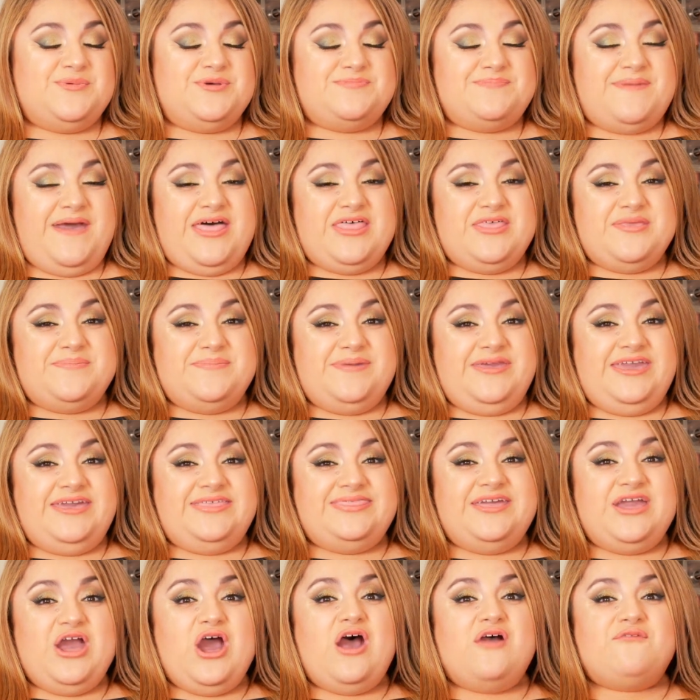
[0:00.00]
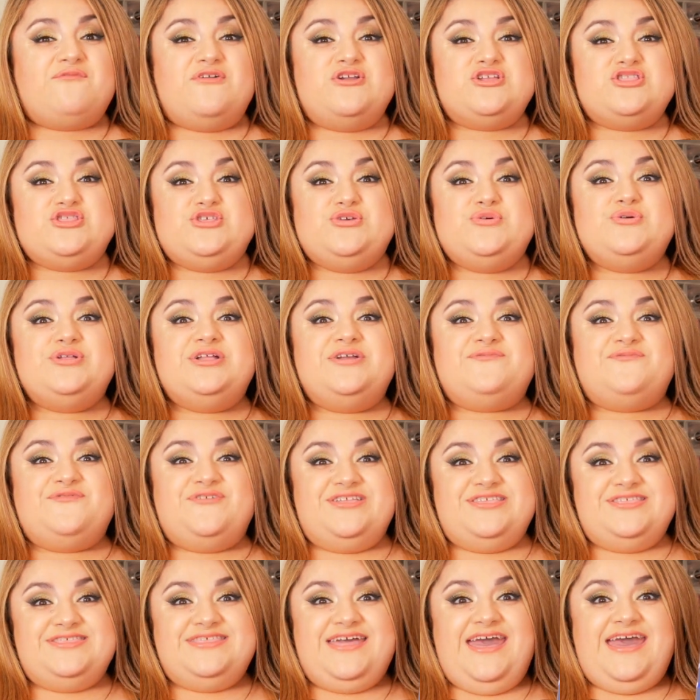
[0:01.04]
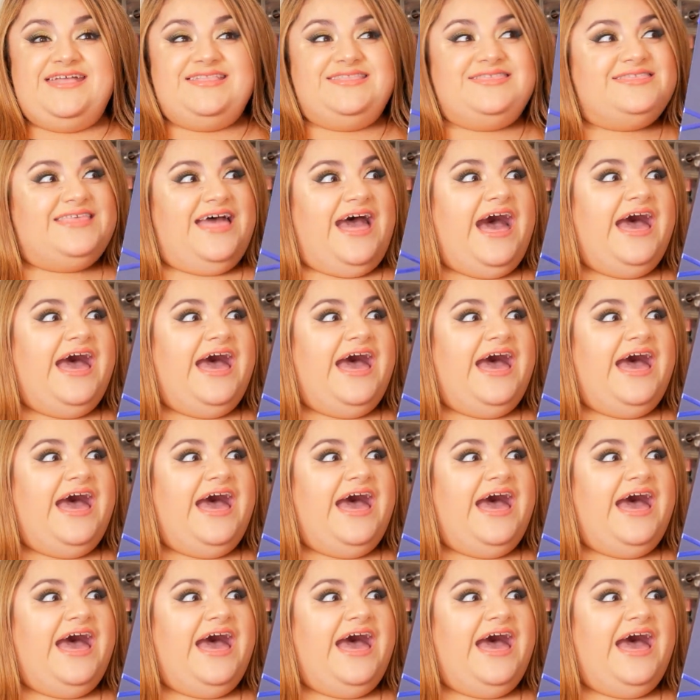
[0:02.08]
with Bellami, they offer 2 different sets.